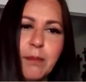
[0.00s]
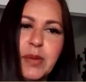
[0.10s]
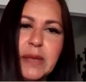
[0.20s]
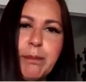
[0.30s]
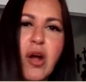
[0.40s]

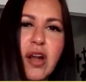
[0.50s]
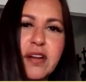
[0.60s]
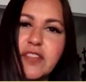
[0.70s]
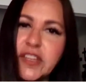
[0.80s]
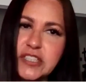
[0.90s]
be
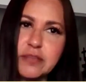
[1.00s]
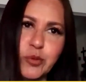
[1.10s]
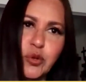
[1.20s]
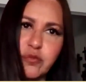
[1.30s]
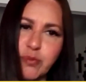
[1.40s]
part of this
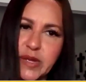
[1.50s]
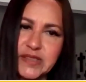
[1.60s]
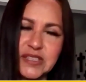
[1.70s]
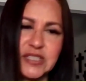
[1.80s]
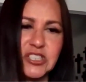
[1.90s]

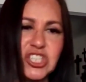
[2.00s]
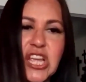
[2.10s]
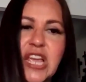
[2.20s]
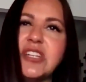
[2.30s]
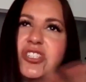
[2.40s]
movement to
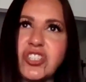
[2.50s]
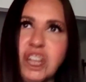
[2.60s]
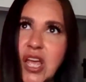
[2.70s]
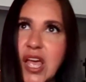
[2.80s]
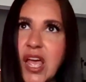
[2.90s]
change